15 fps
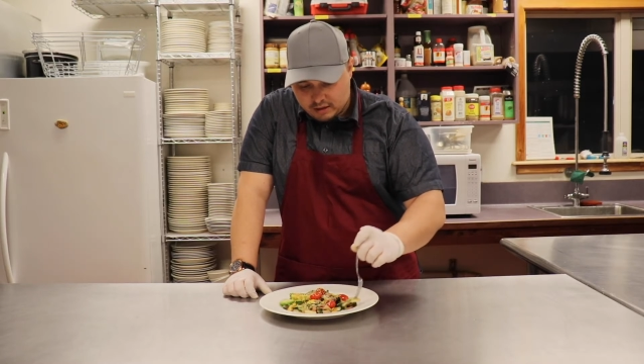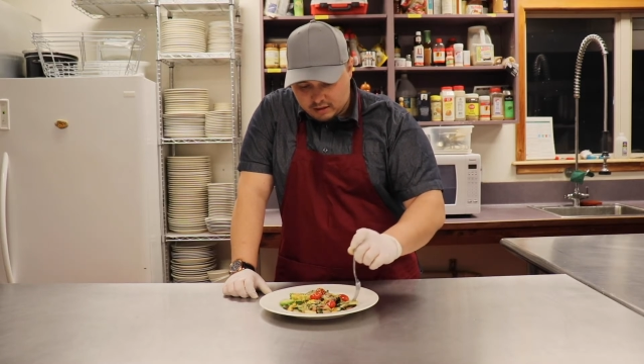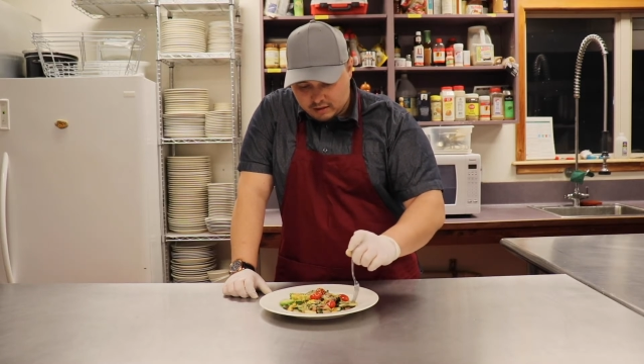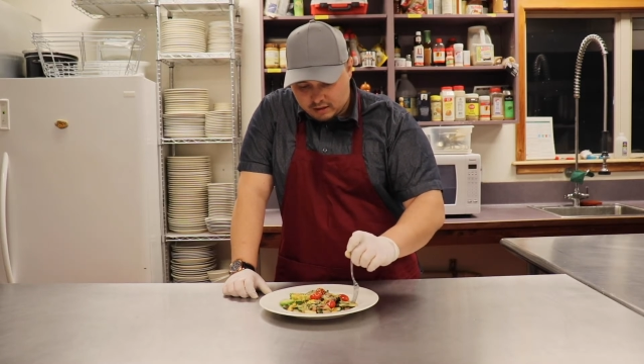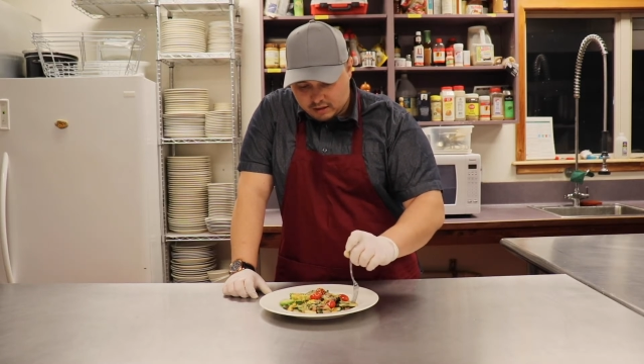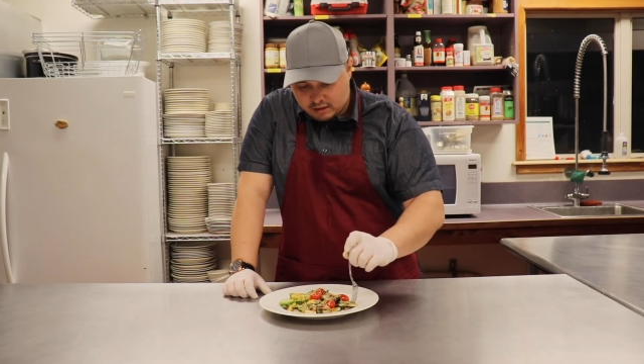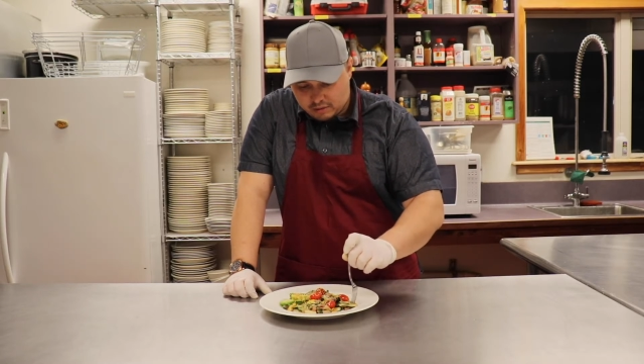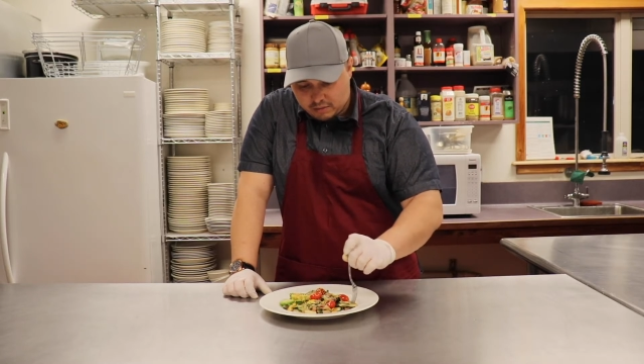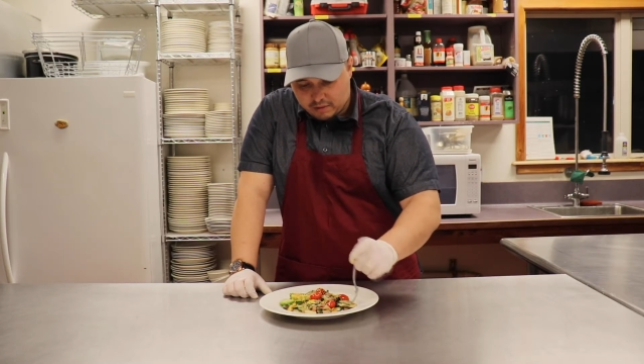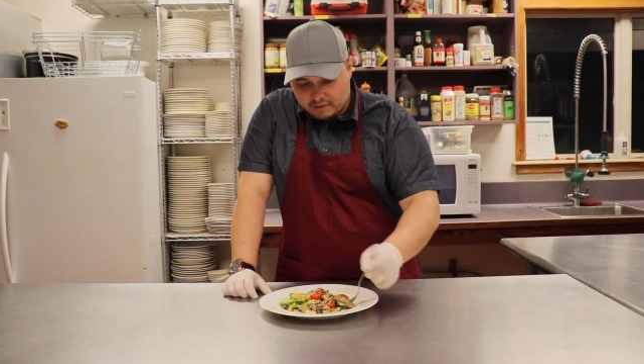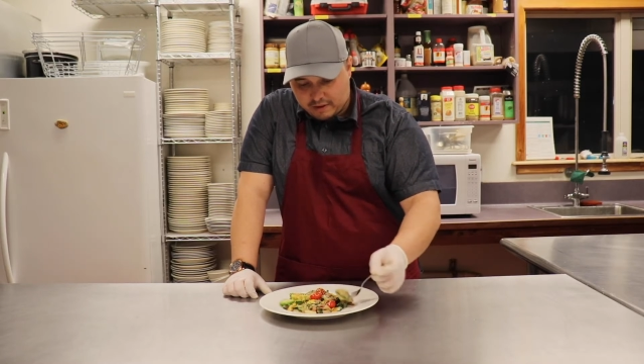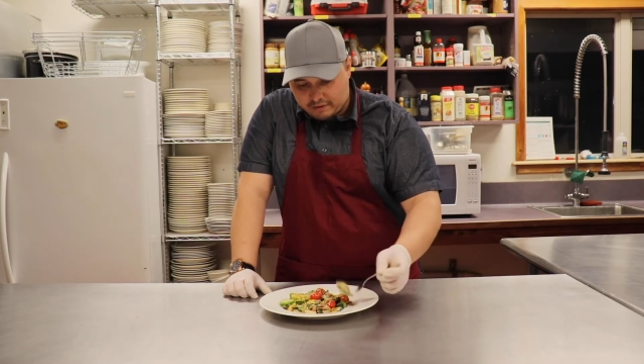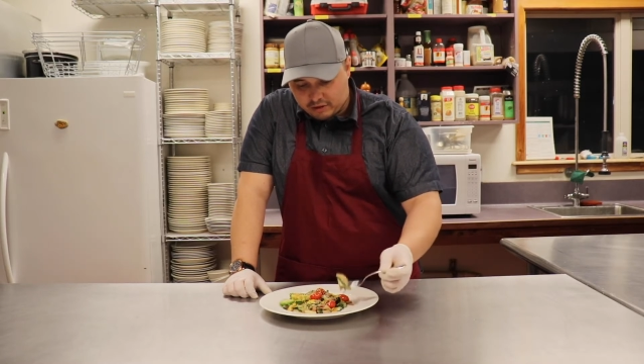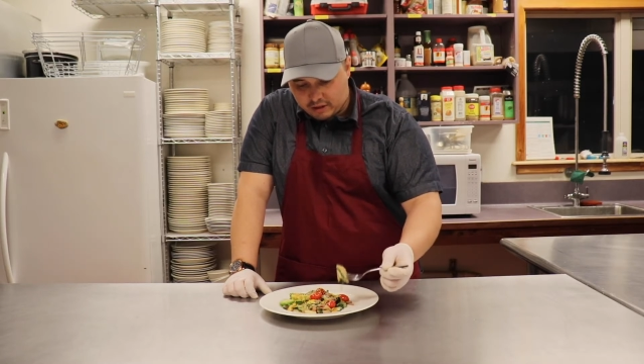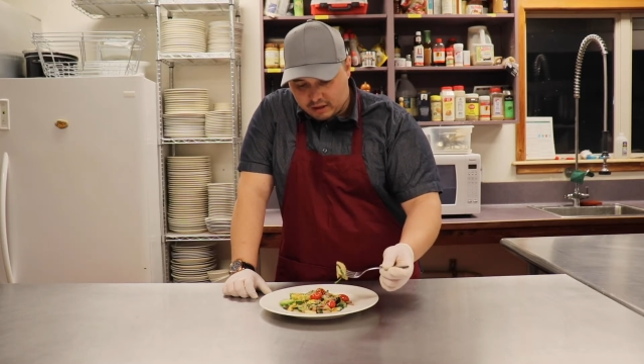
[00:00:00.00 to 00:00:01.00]
Let's get a little bit
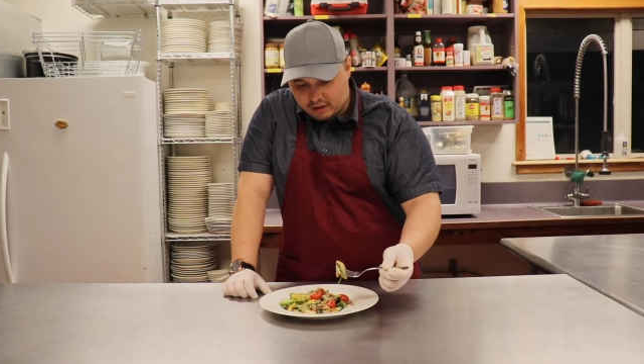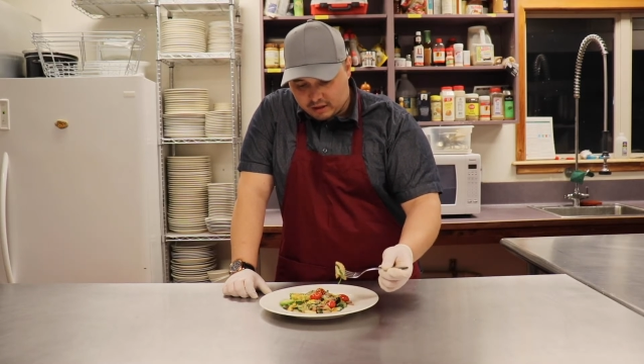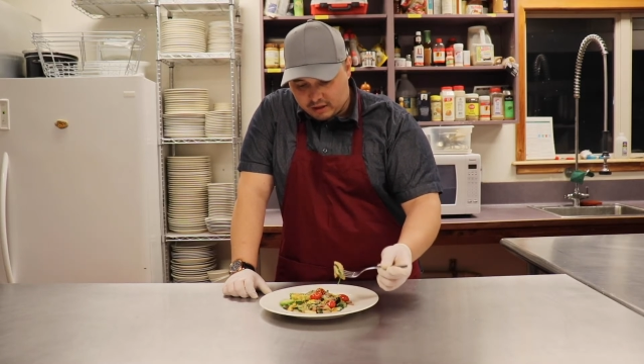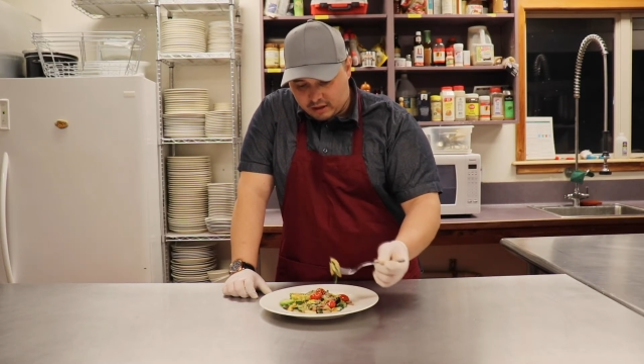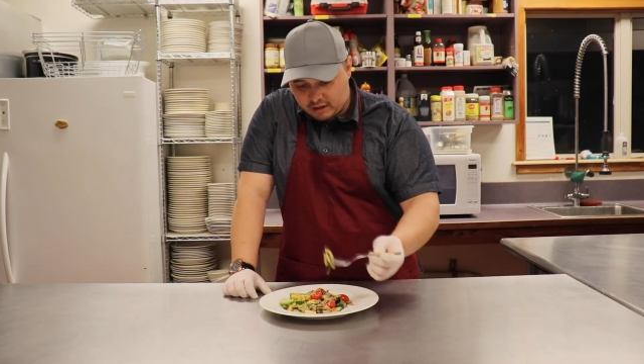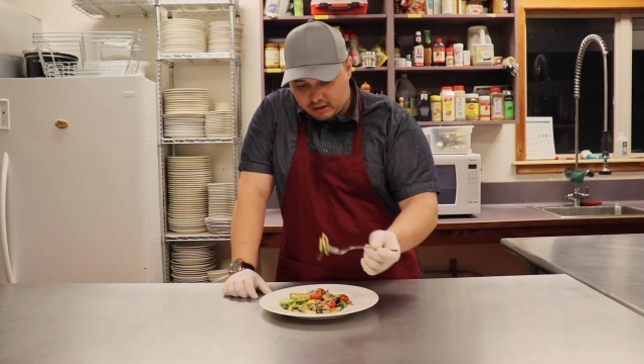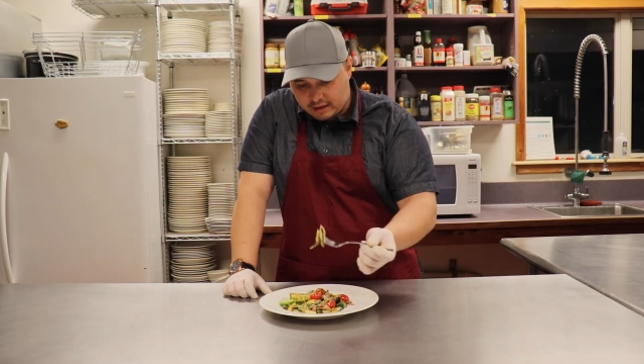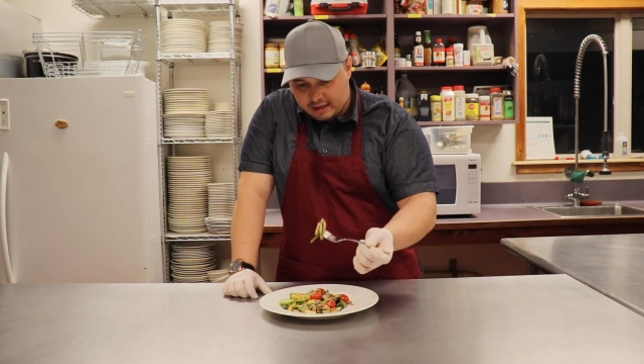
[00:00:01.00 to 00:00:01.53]
of everything in there.